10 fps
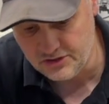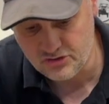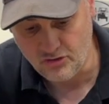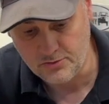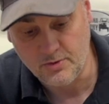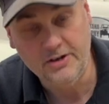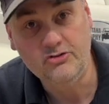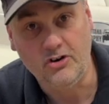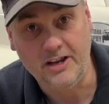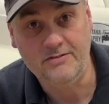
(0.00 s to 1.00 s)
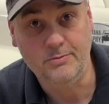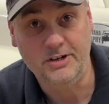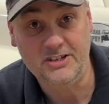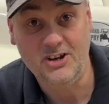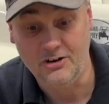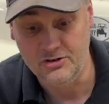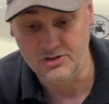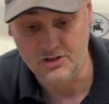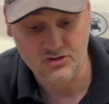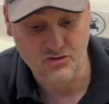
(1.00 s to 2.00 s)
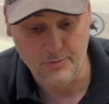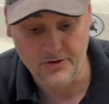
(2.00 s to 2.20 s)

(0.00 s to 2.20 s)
strops, where you try to give somebody a tug using a strop,